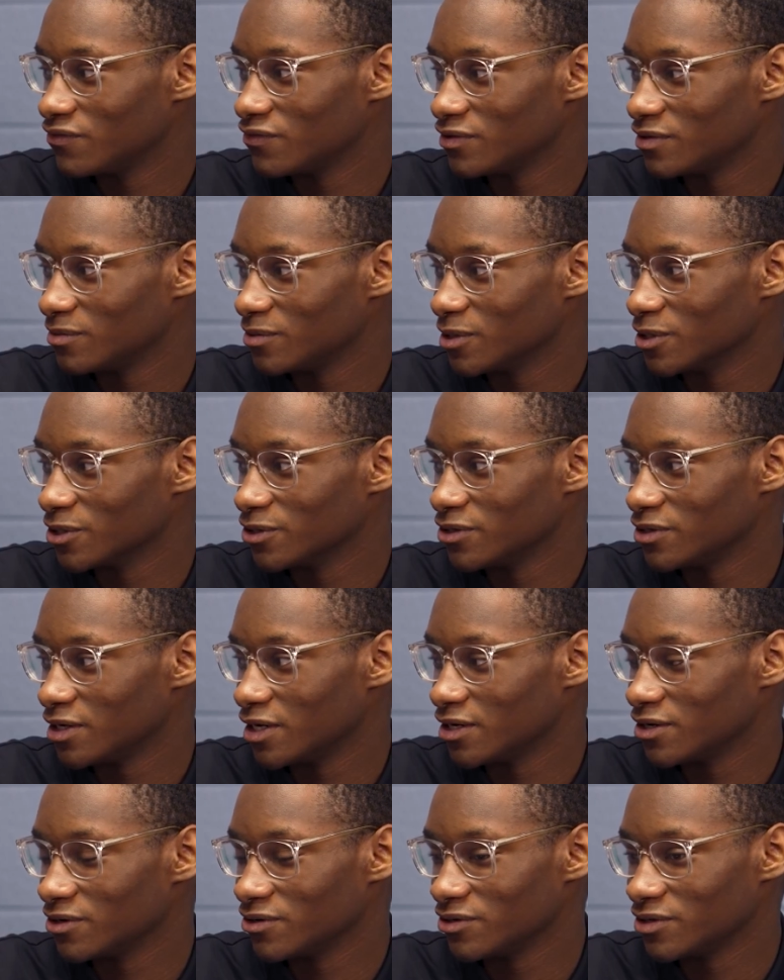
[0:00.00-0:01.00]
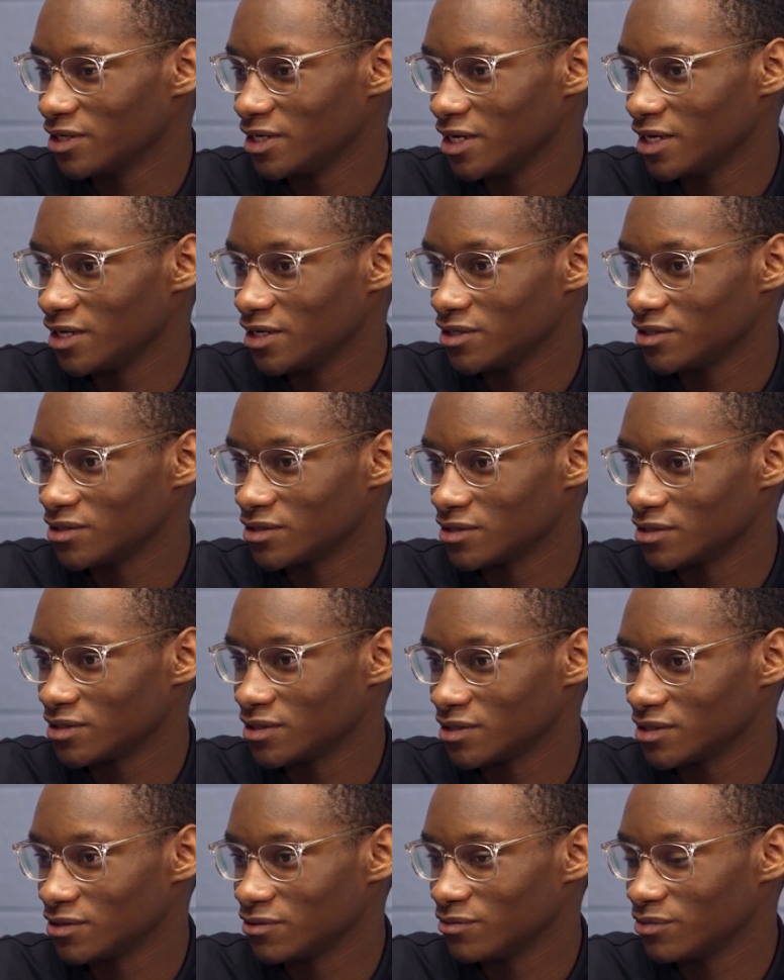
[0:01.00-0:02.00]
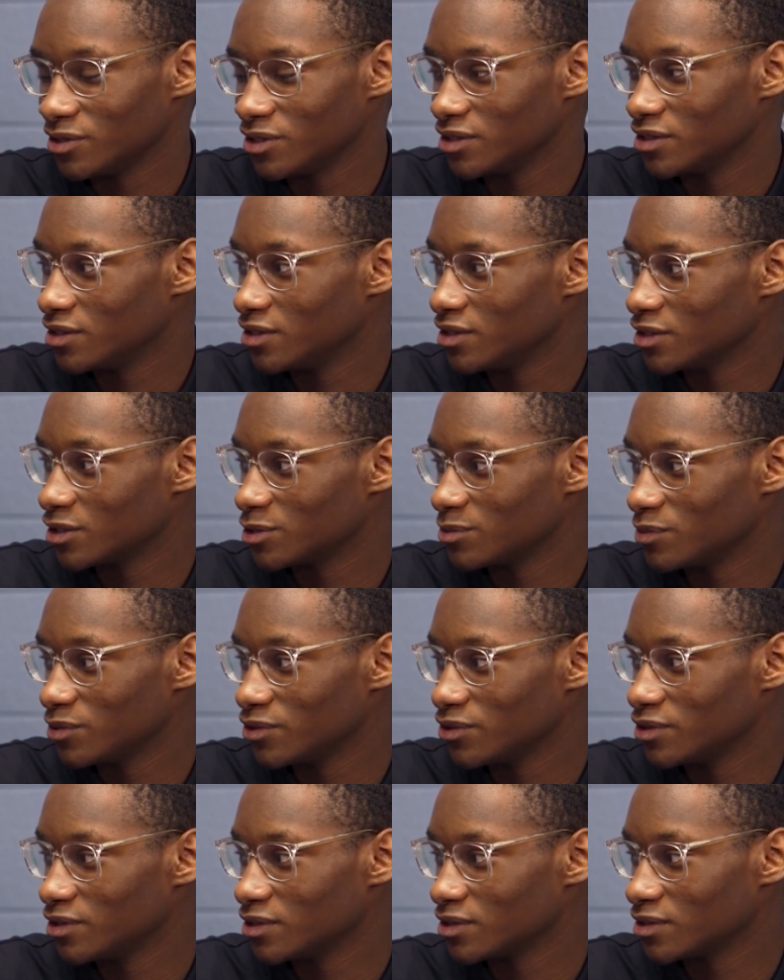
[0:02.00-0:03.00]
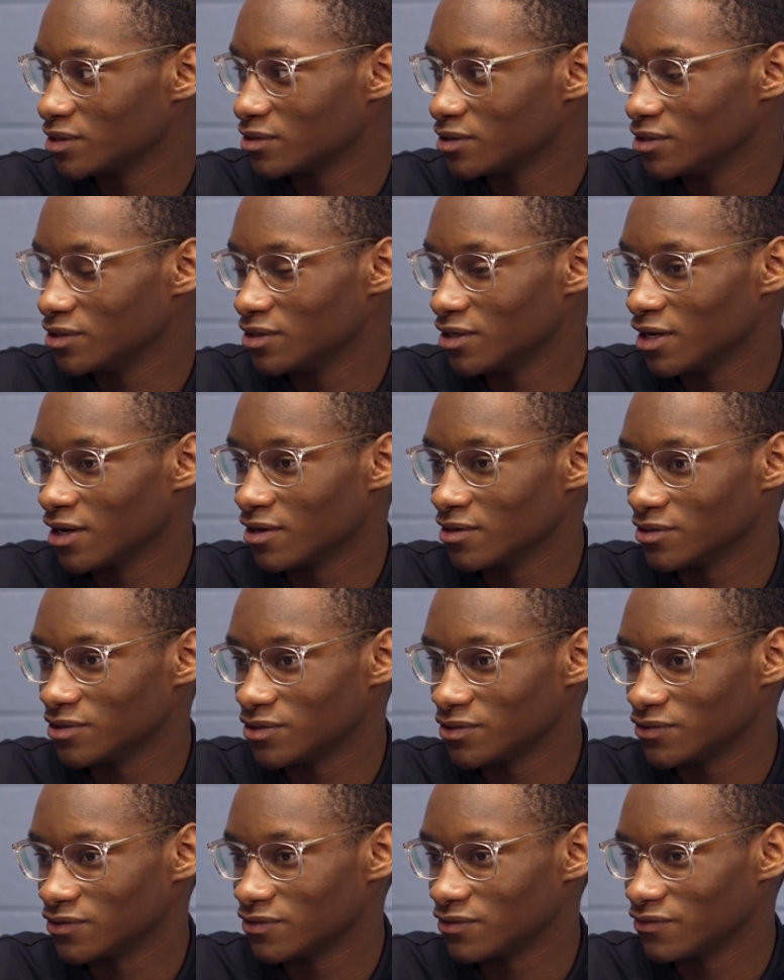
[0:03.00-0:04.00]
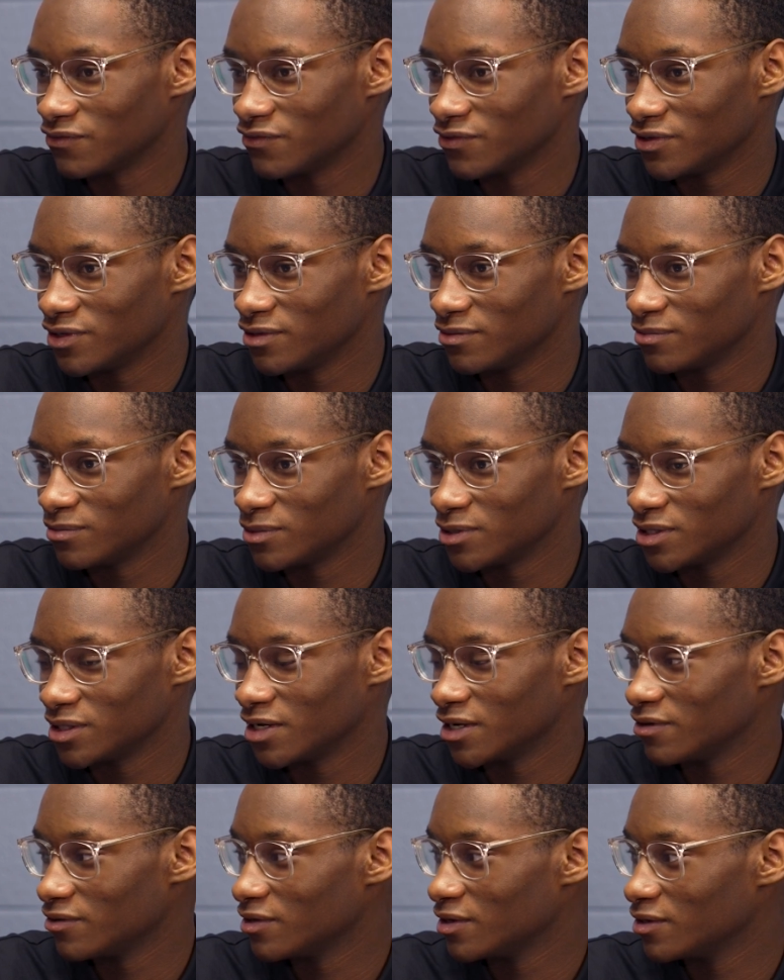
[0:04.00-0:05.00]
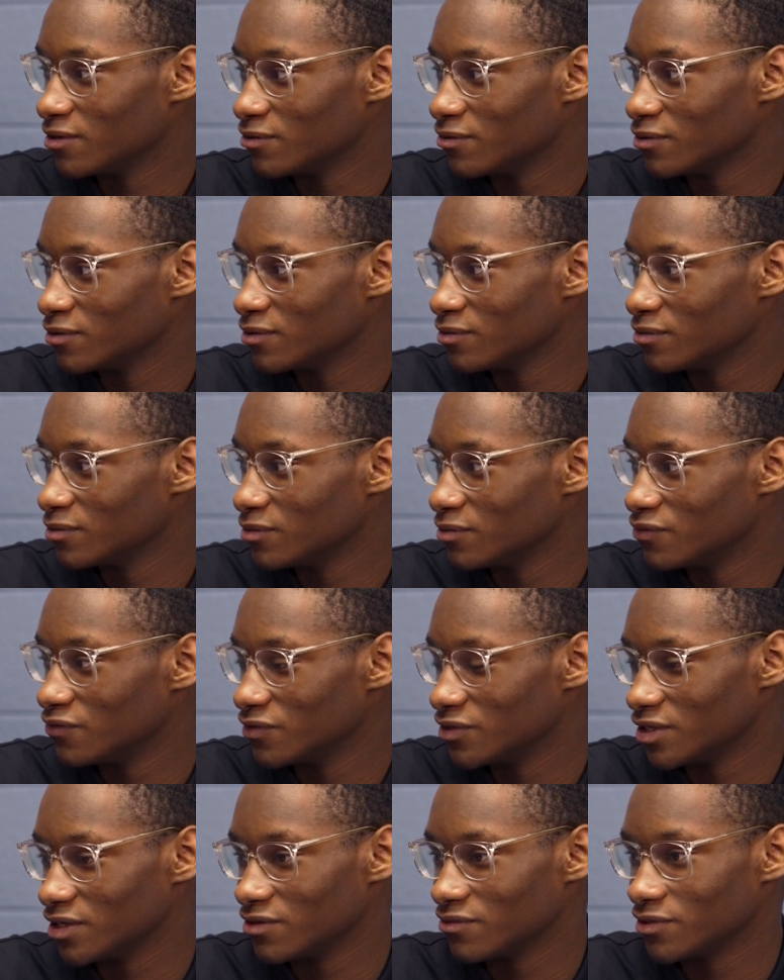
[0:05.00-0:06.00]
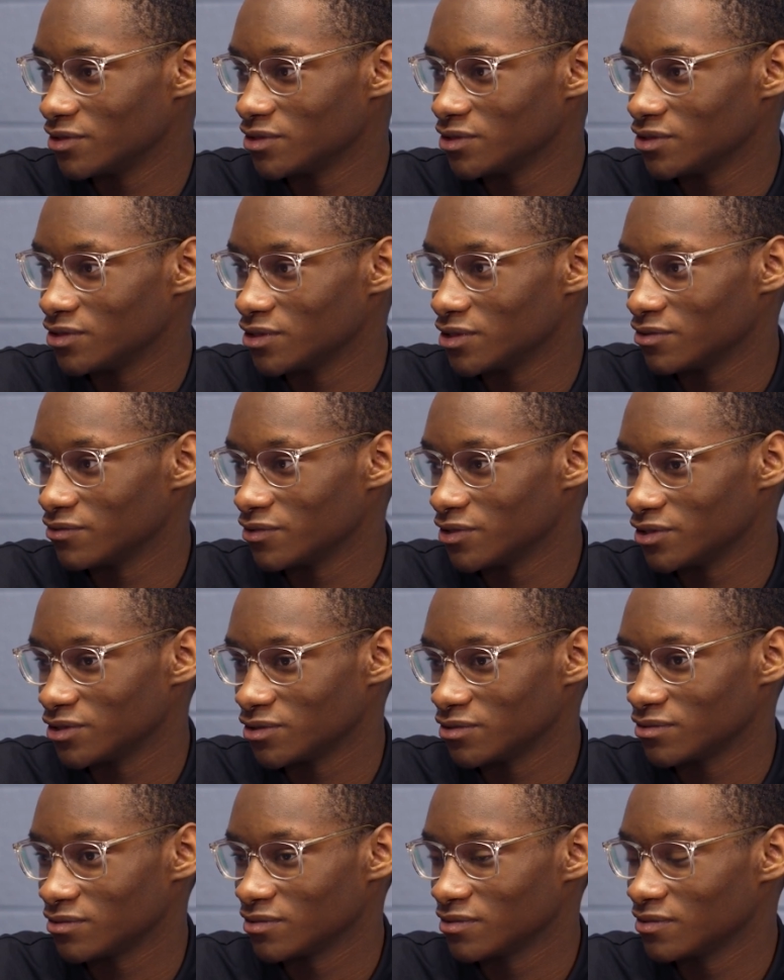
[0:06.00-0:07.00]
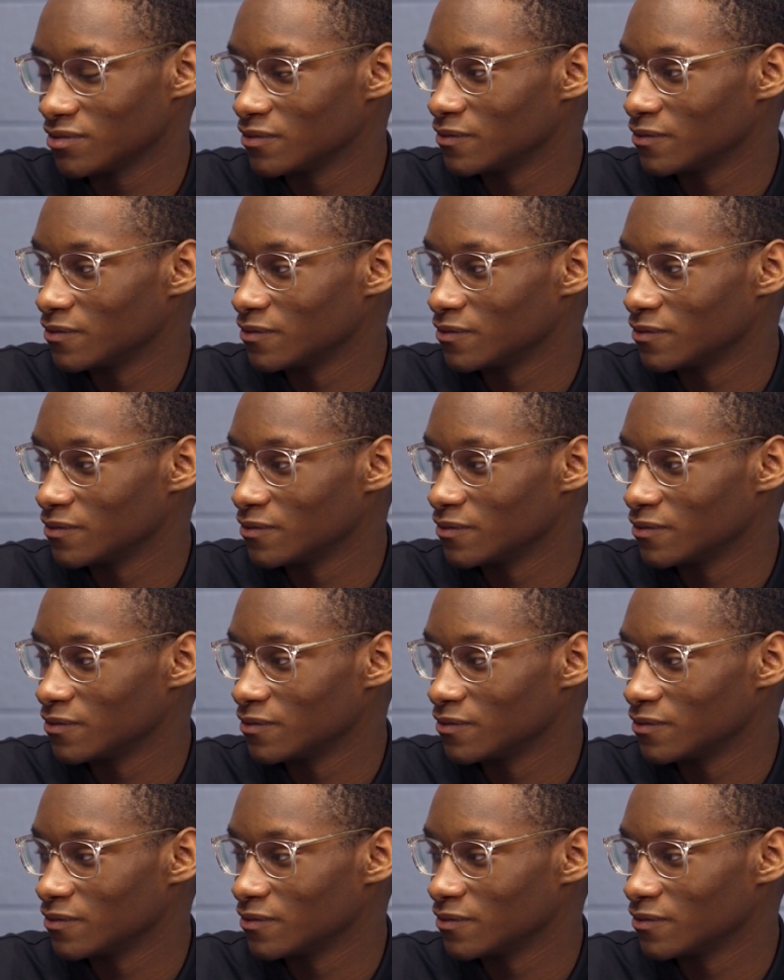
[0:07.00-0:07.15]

for them to learn at an early age because it would be good experience and good knowledge for them to carry that on for generation to generation.